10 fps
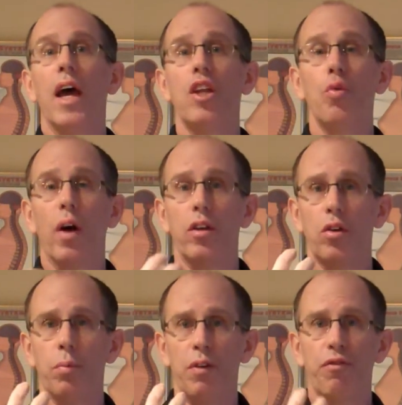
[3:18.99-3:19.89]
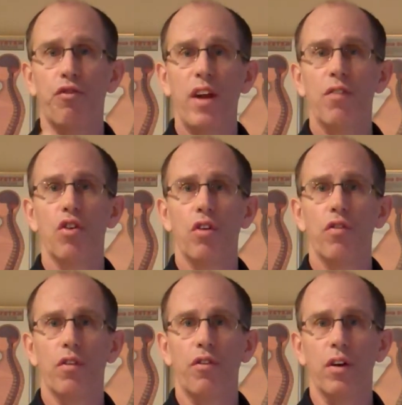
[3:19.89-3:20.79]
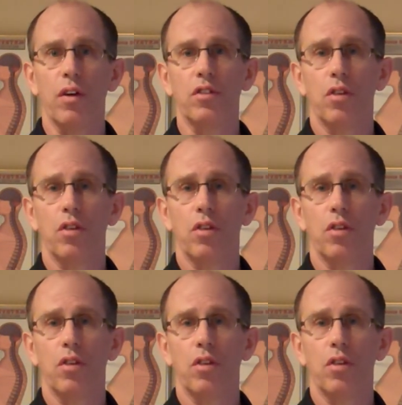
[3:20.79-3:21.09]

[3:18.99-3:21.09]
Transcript: and you want to be free of nerve interference.